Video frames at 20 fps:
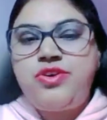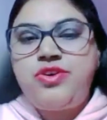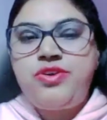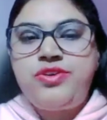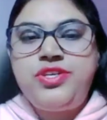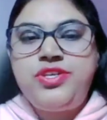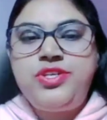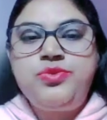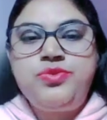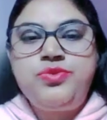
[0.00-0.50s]
wrong
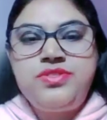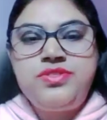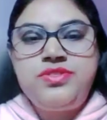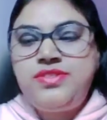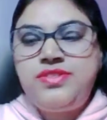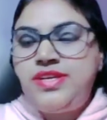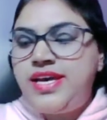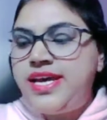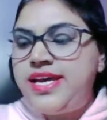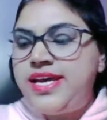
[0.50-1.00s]
use.
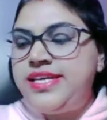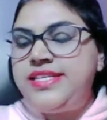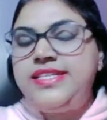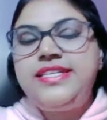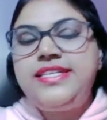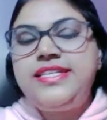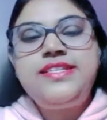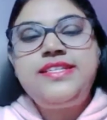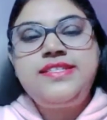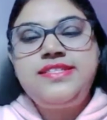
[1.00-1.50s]
I
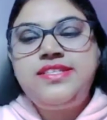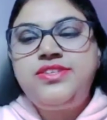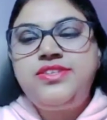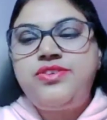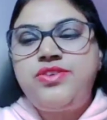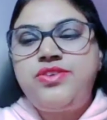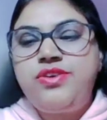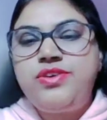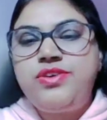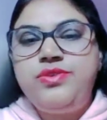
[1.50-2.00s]
did is the
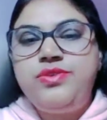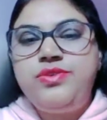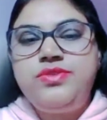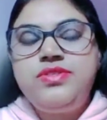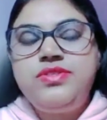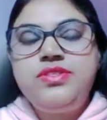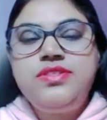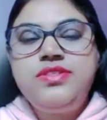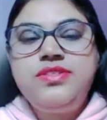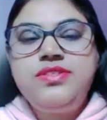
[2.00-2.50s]
wrong
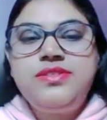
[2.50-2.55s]
use.